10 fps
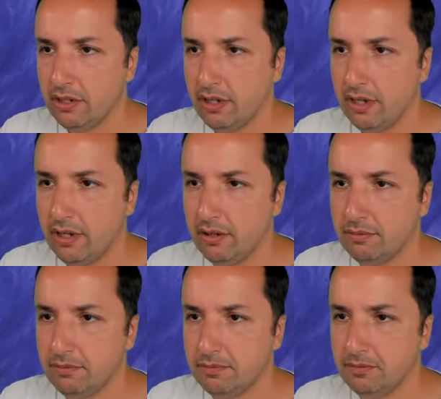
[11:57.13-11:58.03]

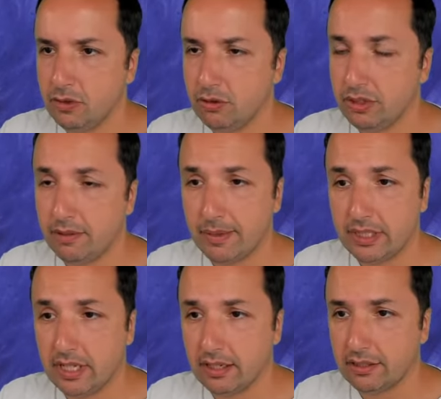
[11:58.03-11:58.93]
um, to some
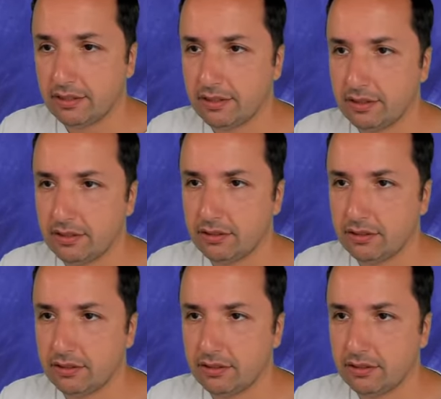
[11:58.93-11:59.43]
attacks.